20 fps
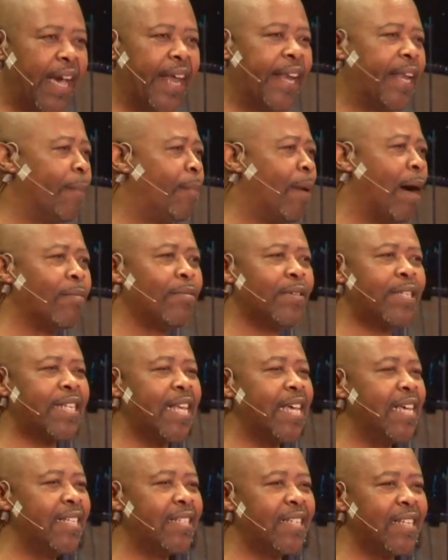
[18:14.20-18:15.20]
And the Bible
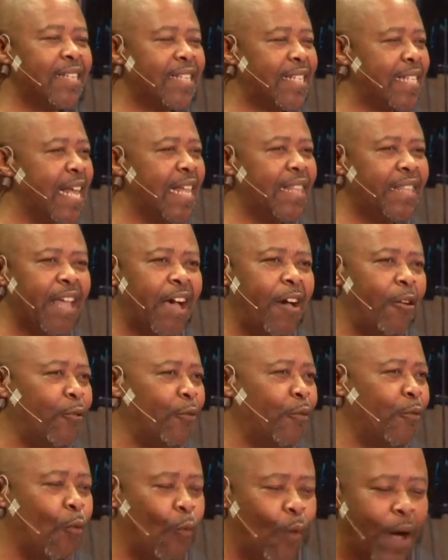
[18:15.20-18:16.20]
says he sat
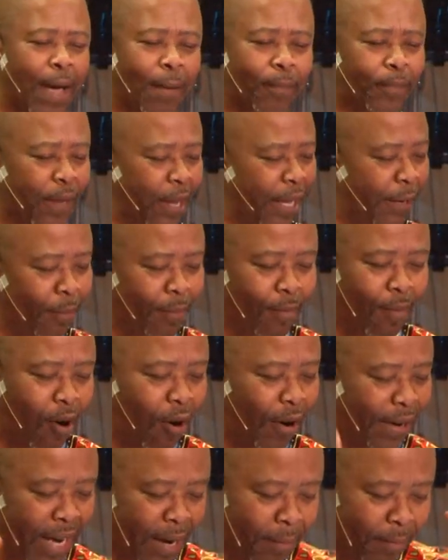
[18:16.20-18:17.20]
down, wept and
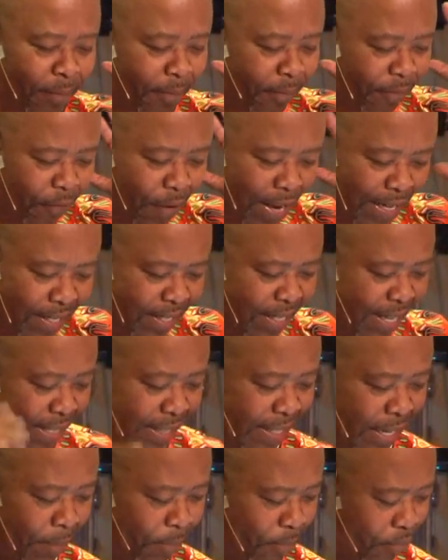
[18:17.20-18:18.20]
mourned and
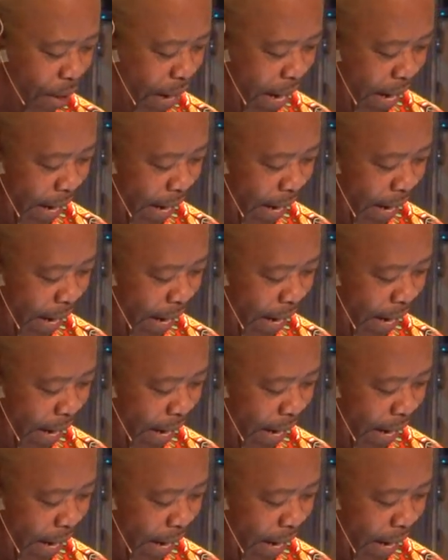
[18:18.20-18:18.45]
fasted and prayed.